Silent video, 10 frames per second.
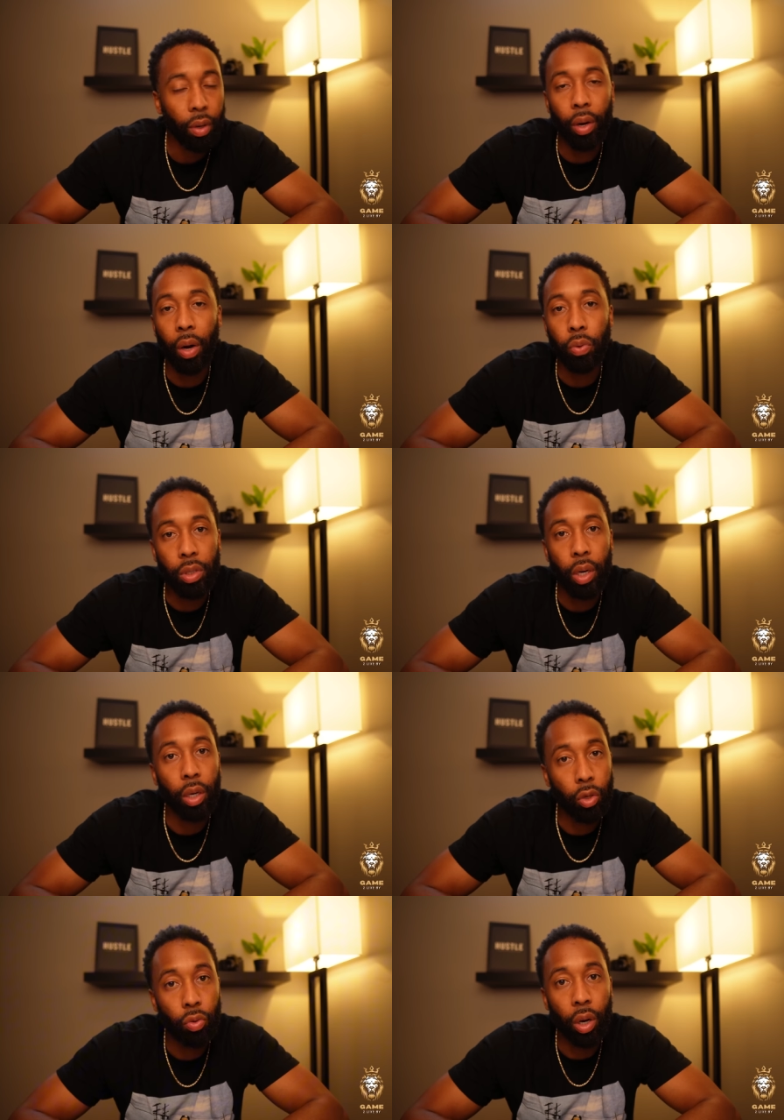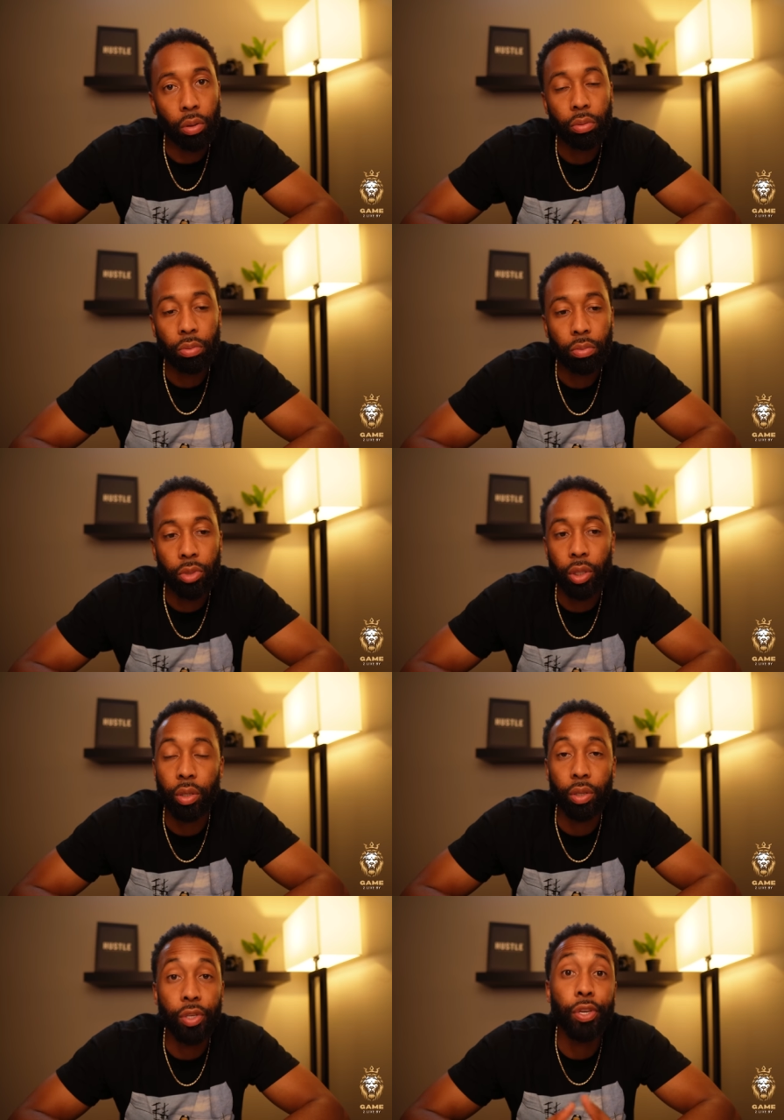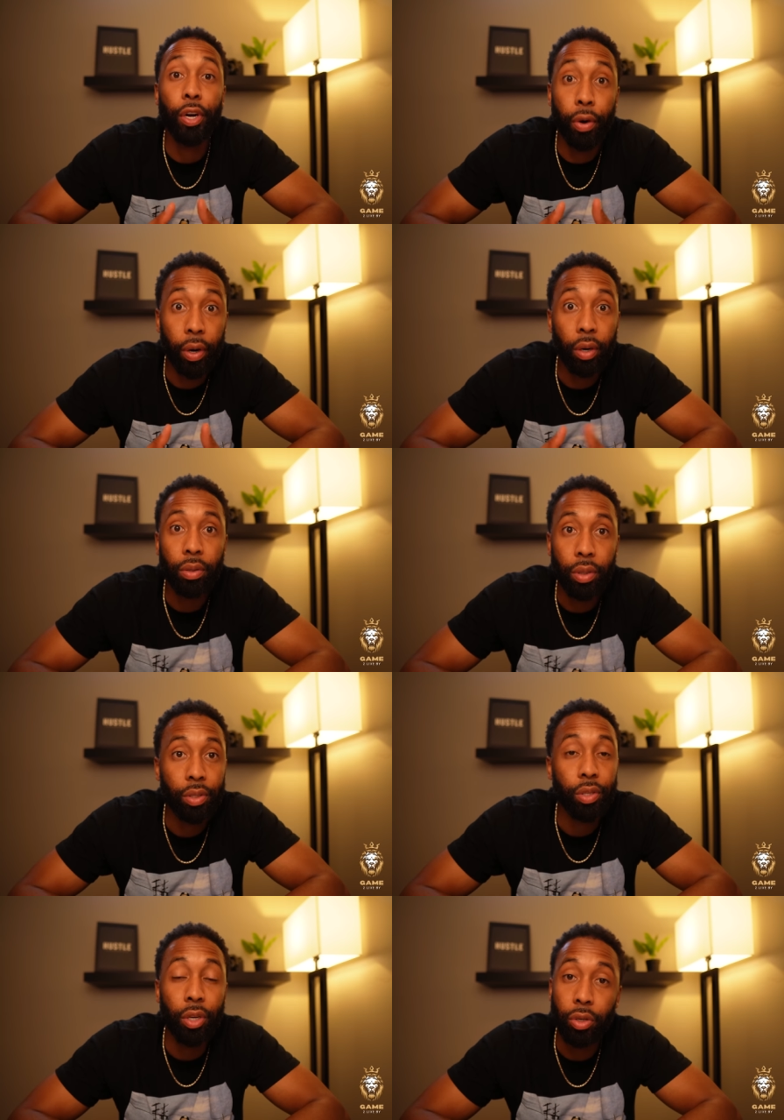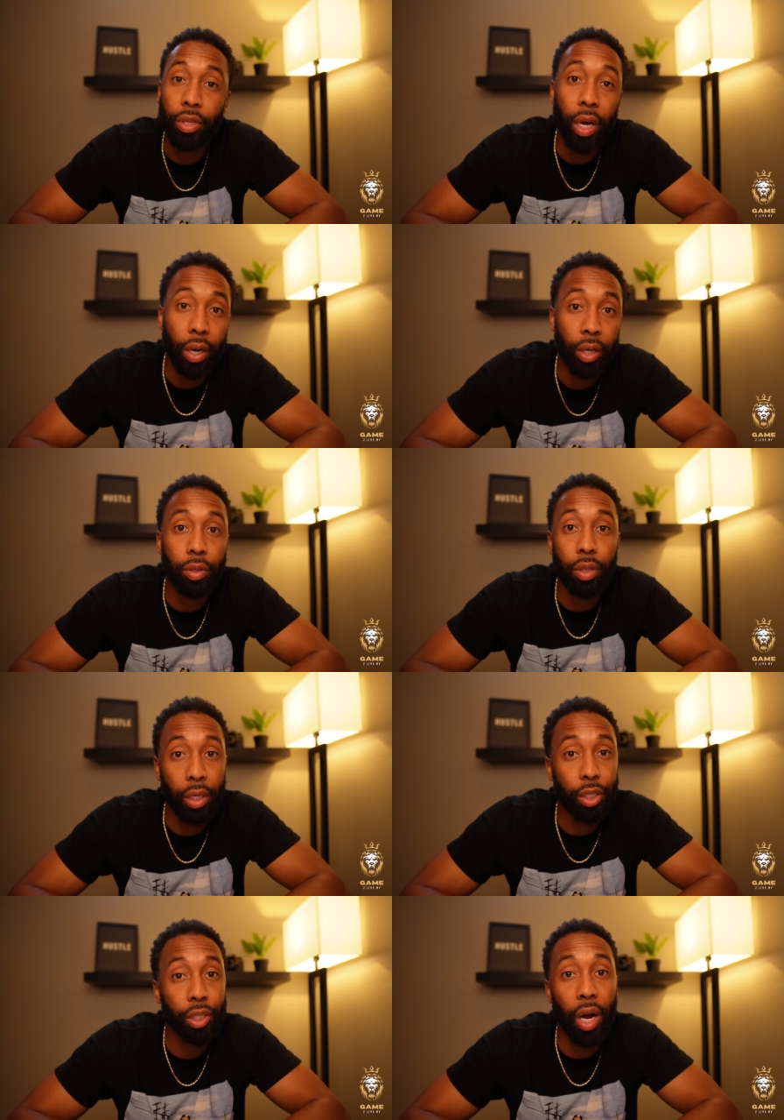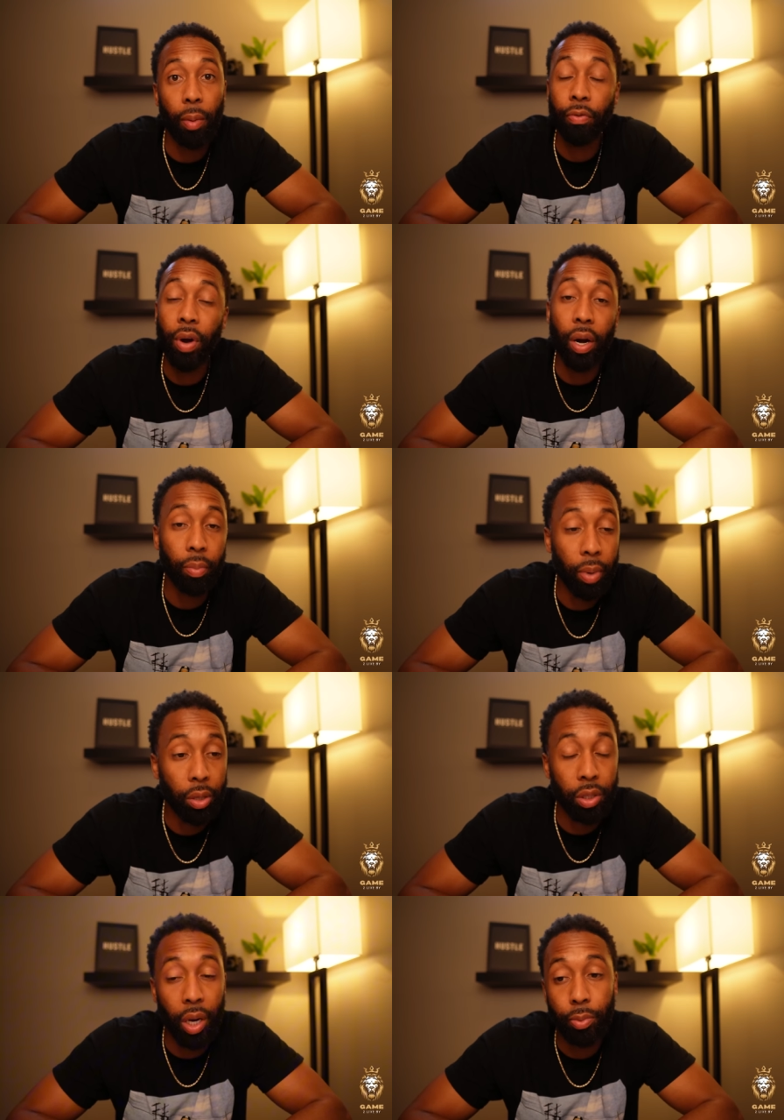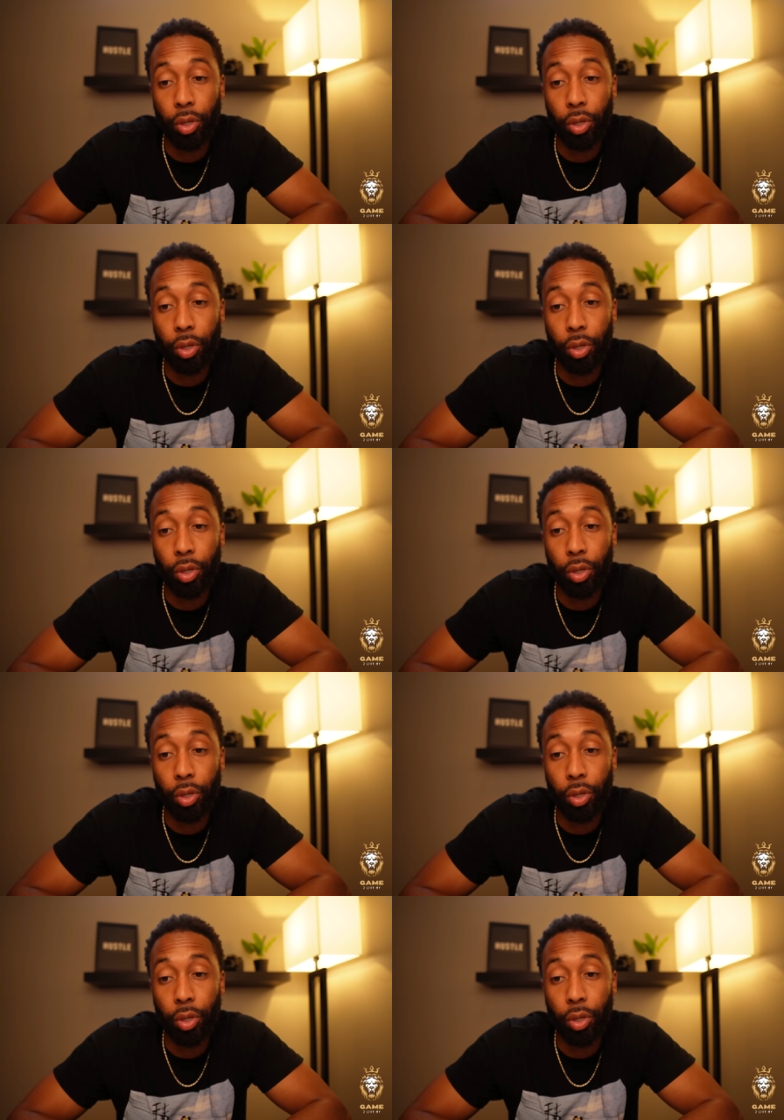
I would say, you know, just consider it. Consider staying at your, at your job or finding a better job.